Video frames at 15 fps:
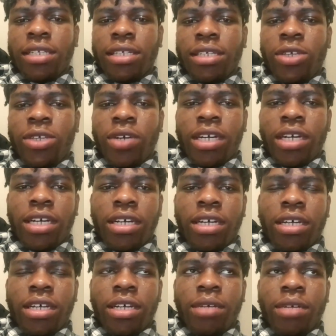you
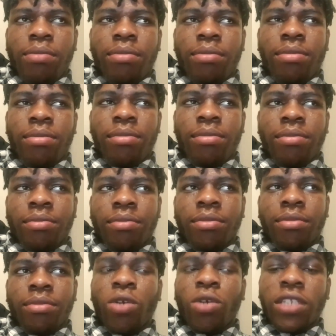are
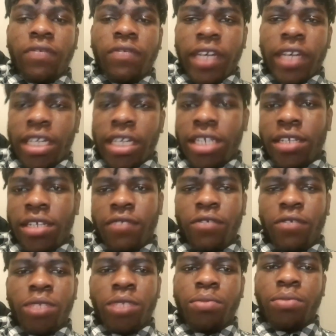qualified for
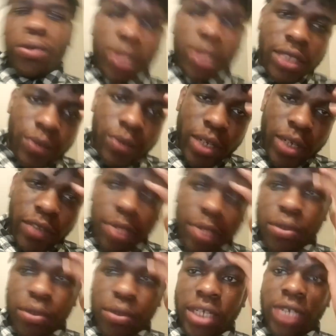the post, whatever
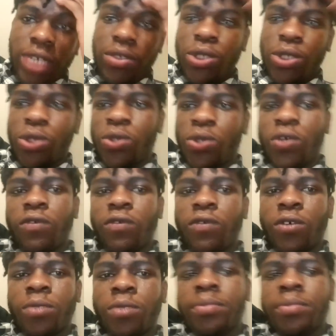post that you choose to go for.